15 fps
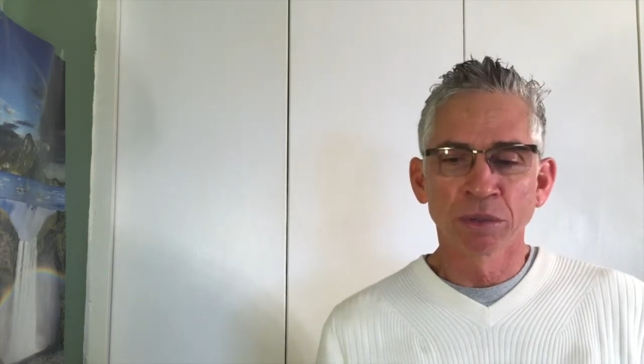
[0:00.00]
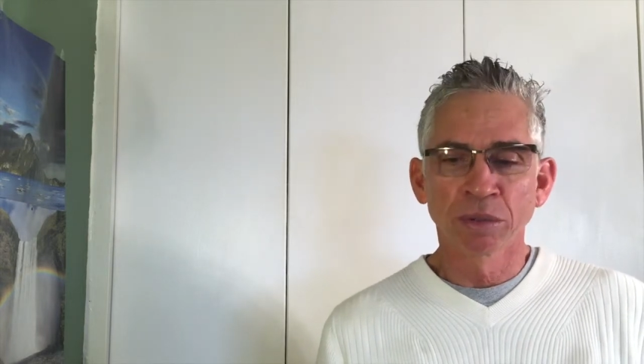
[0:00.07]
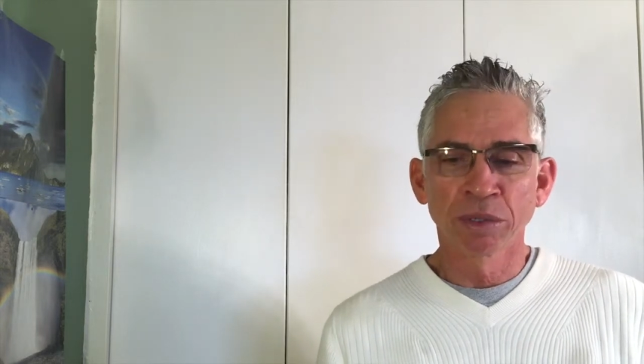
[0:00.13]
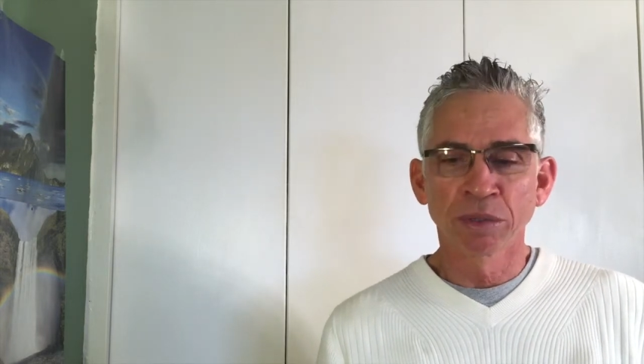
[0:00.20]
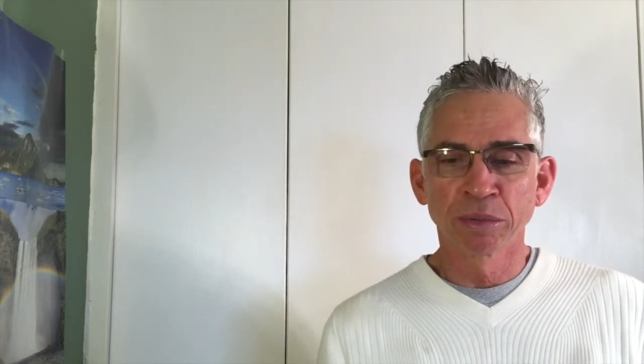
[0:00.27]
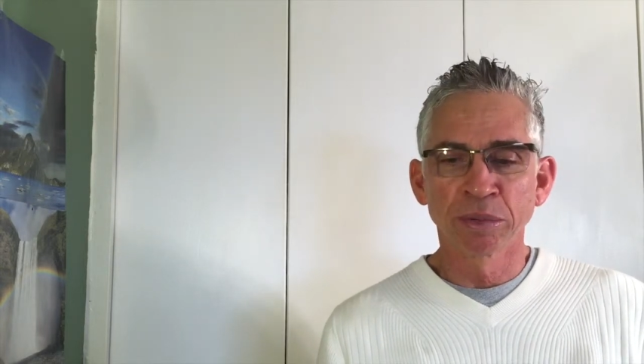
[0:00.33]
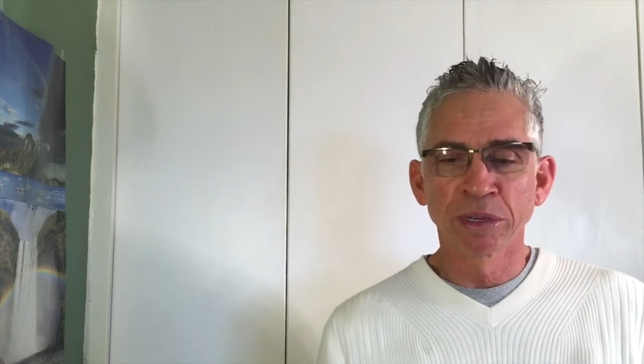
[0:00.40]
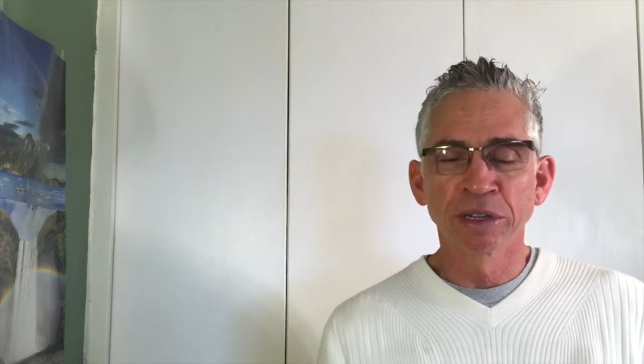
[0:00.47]
when we
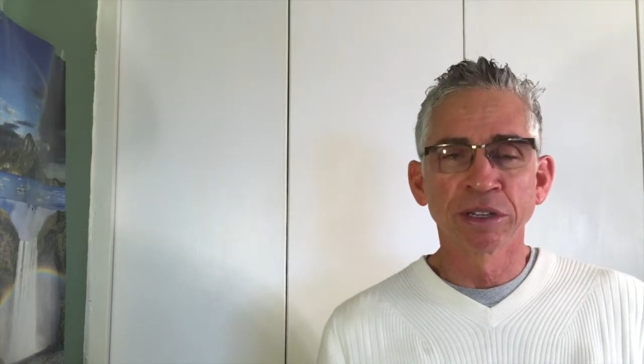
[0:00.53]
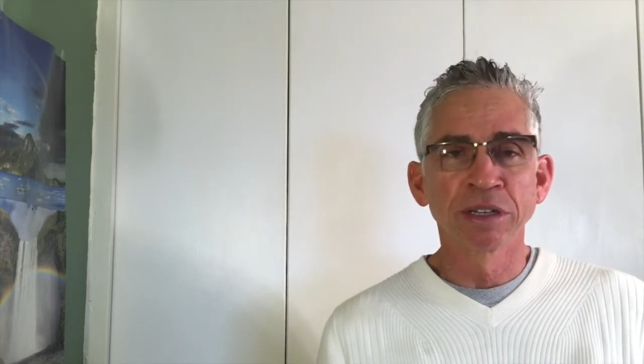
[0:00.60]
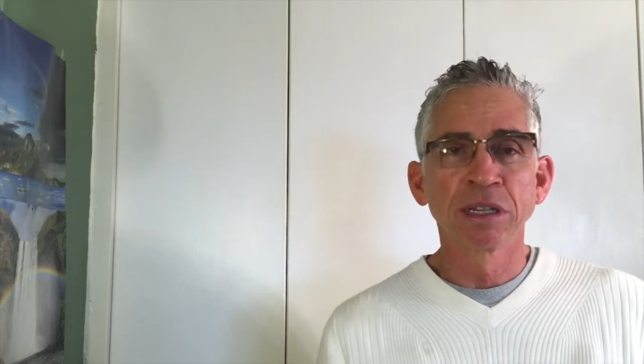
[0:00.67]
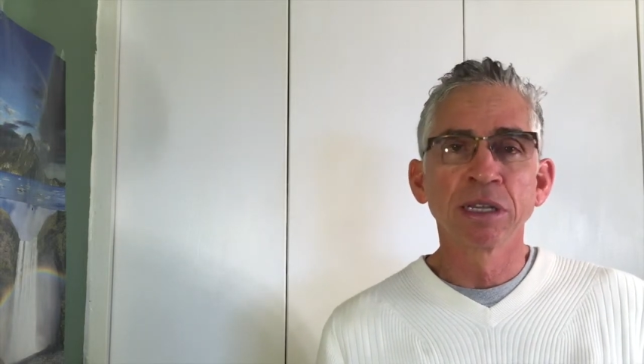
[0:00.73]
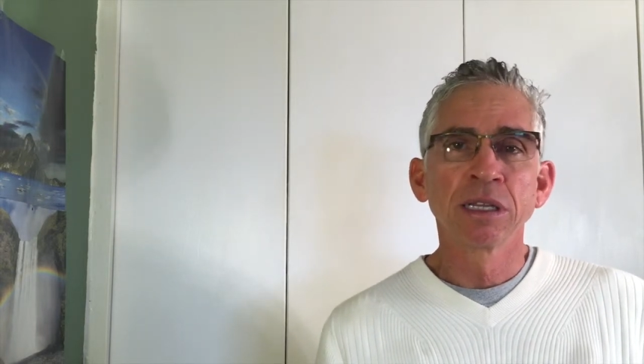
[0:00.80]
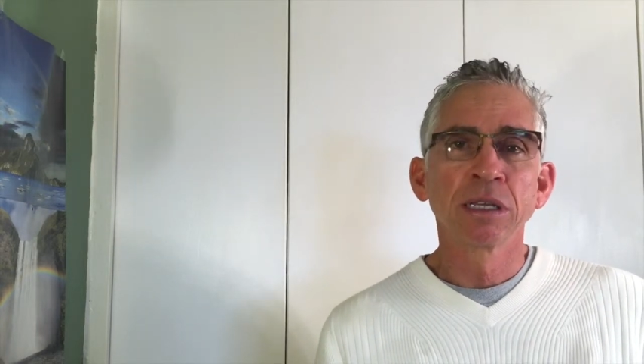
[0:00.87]
were married.